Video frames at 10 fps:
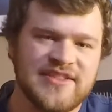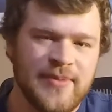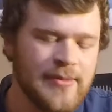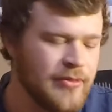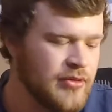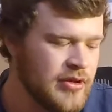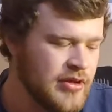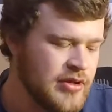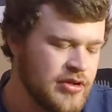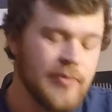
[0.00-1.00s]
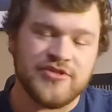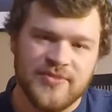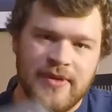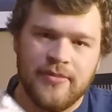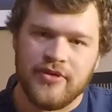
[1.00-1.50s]
of people, numbers of
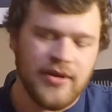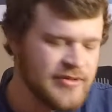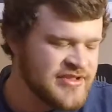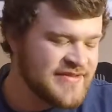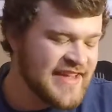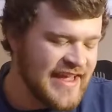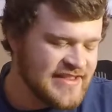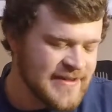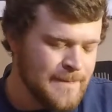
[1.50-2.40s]
people and numbers of days.